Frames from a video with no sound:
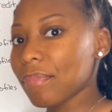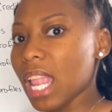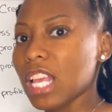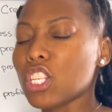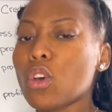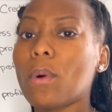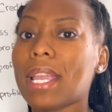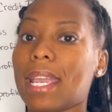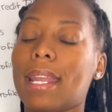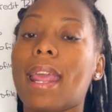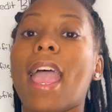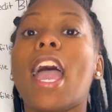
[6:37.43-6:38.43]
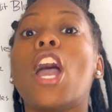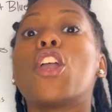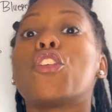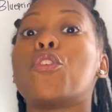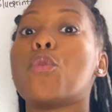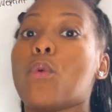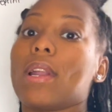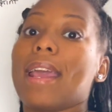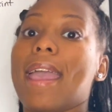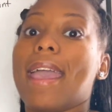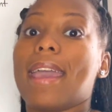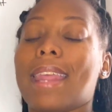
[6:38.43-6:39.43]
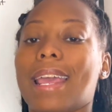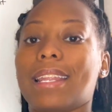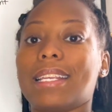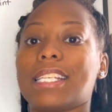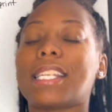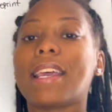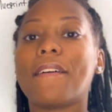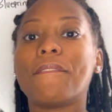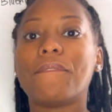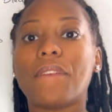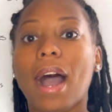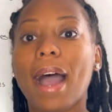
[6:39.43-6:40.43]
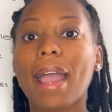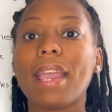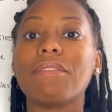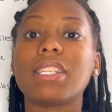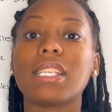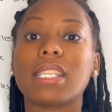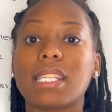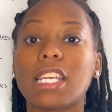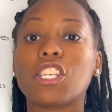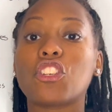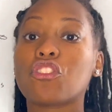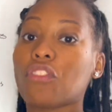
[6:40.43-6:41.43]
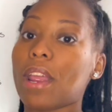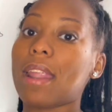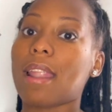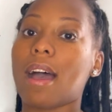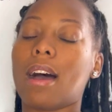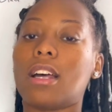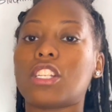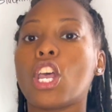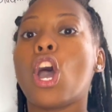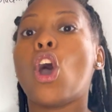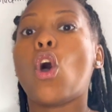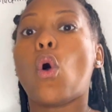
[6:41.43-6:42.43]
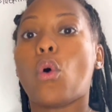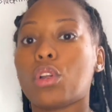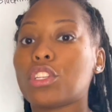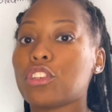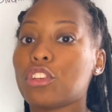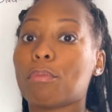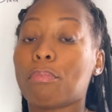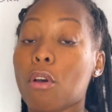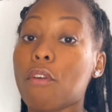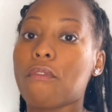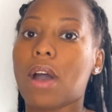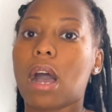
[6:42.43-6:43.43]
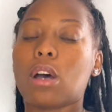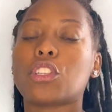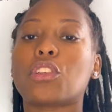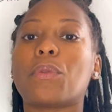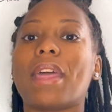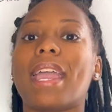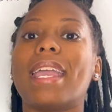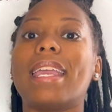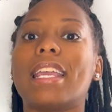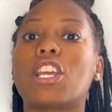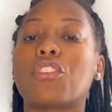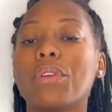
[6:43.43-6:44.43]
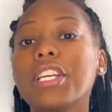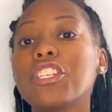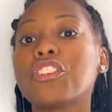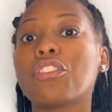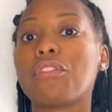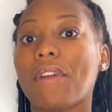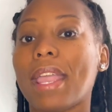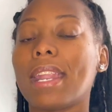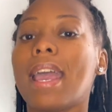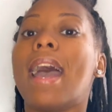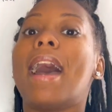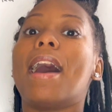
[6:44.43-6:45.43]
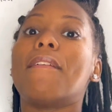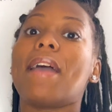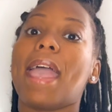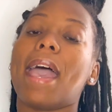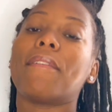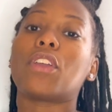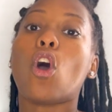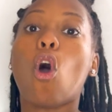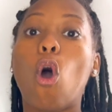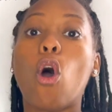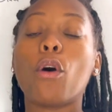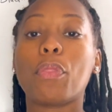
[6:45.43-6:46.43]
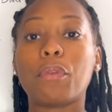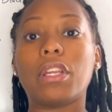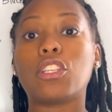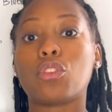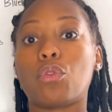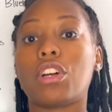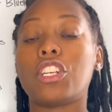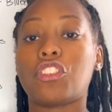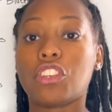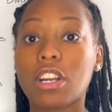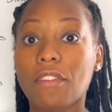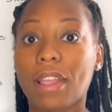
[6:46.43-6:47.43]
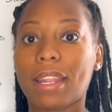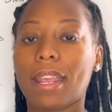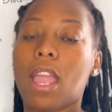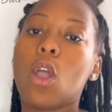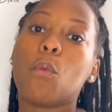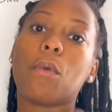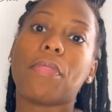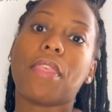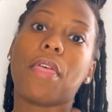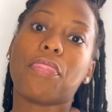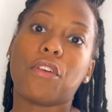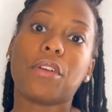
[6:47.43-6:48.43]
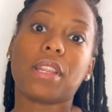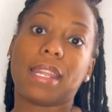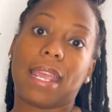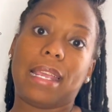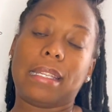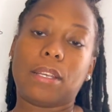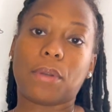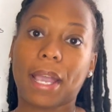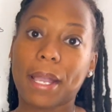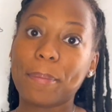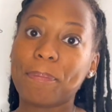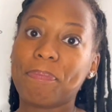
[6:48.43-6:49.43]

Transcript: So again, you want to add at least 5 to 6 trade lines onto your profile so that it increases your rate of having all 3 scores generated within 30 days, okay?